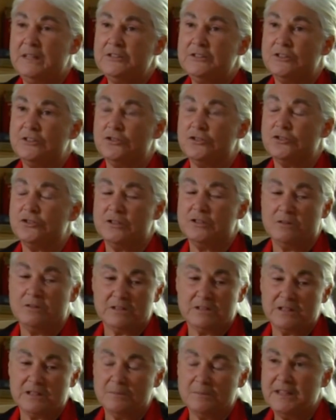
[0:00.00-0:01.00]
the measles, you know,
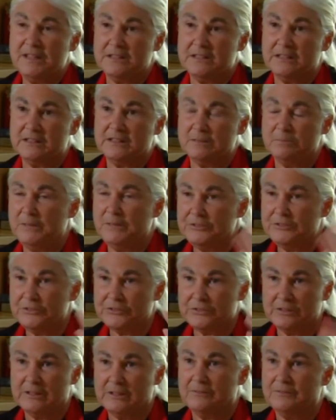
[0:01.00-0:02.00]
and some kids get the
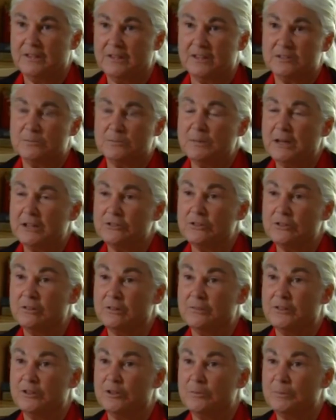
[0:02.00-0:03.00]
measles and they've got spots all
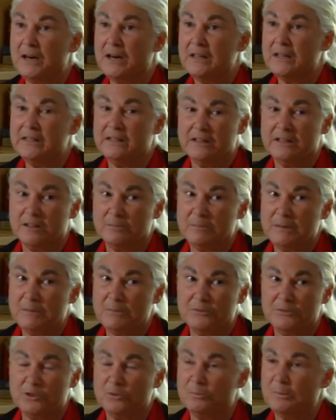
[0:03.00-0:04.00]
over their body, and other
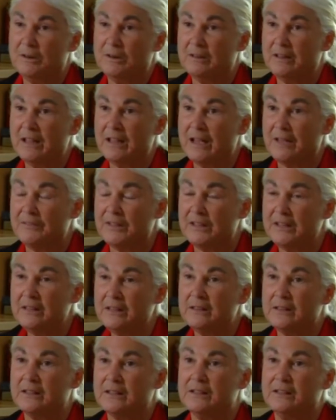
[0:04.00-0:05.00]
people just barely have
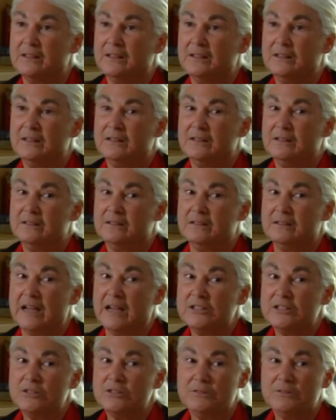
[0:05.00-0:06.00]
anything.
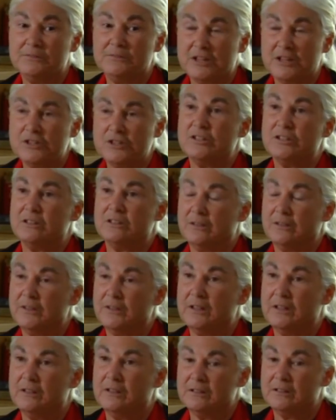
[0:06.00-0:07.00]
That's a reflection of
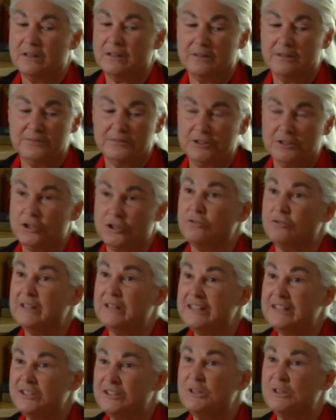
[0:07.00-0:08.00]
the
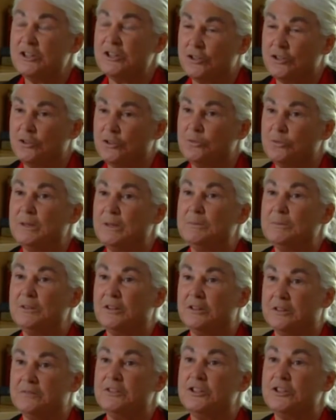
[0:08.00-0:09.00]
degree to which those people
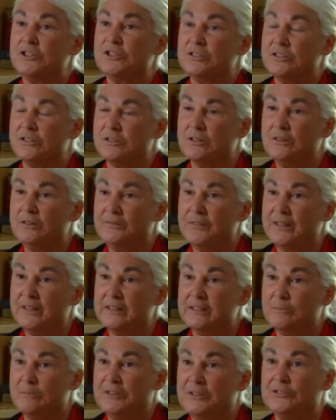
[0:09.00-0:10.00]
are deficient in
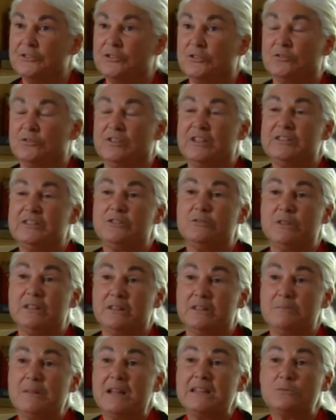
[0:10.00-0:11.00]
sulfate. The measles is
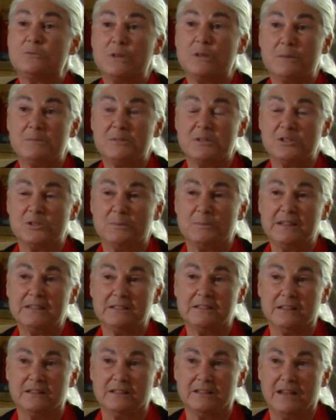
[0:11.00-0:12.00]
rescuing them. That's what I'm
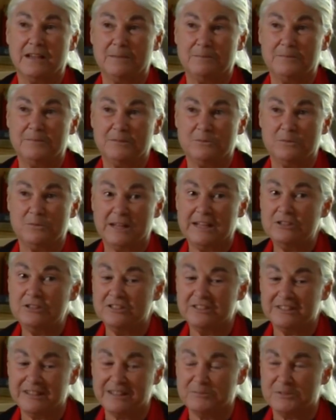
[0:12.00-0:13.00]
suspecting. When I
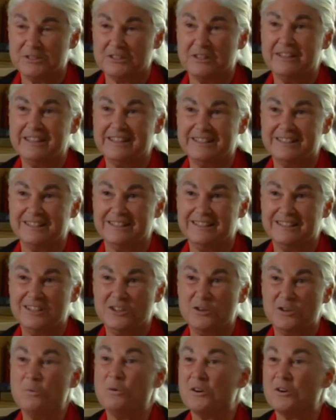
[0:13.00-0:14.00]
look, I'm starting to
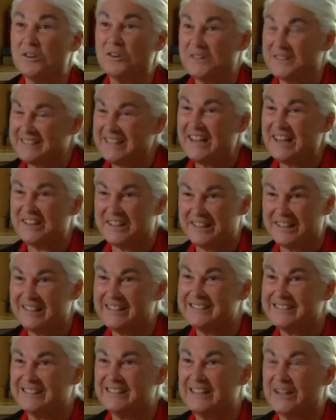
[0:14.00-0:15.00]
work all this out, and
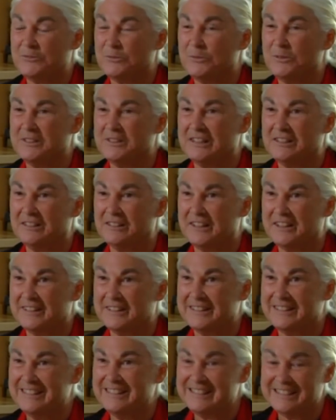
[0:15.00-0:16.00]
I still have to work out a lot
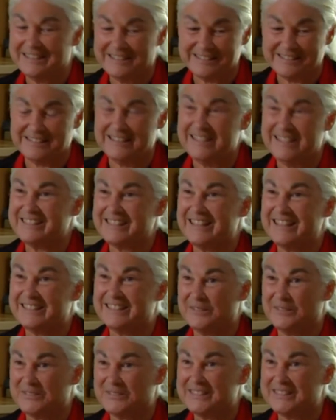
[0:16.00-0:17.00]
of the details. In each case,
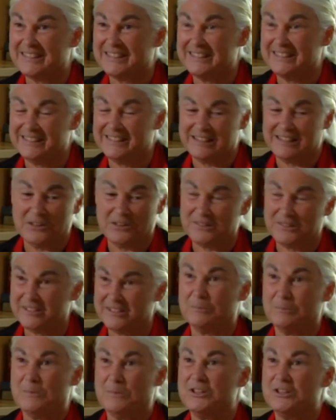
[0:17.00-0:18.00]
you have to study it carefully, and
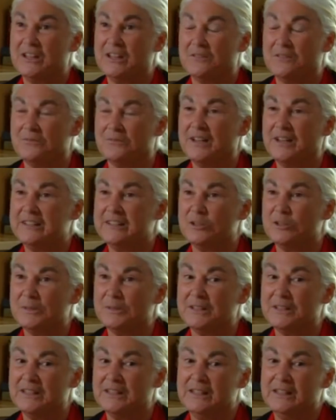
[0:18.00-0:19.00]
sometimes you can't find it.
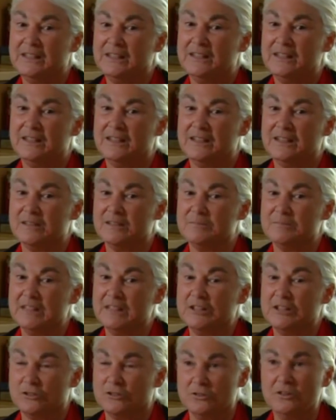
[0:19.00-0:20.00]
But
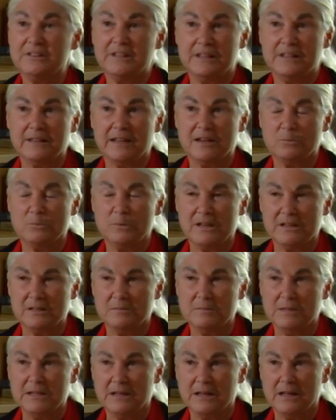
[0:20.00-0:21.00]
it's looking that way
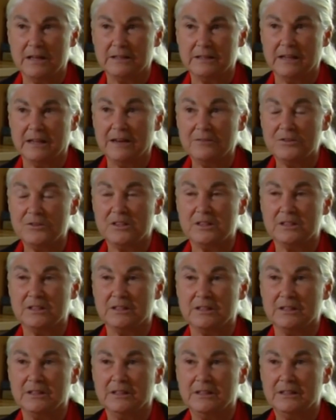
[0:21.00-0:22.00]
to me, like
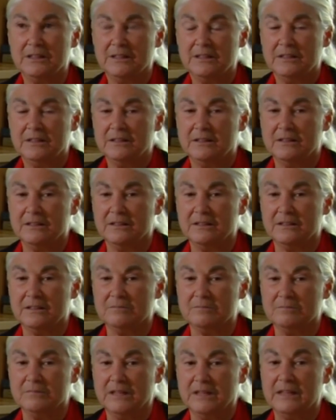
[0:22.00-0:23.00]
everything.
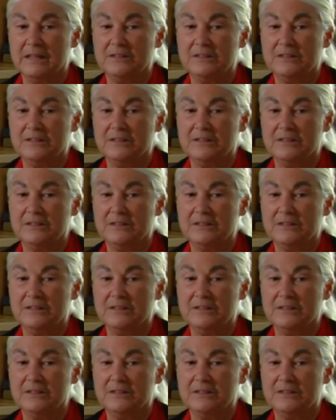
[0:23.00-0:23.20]
An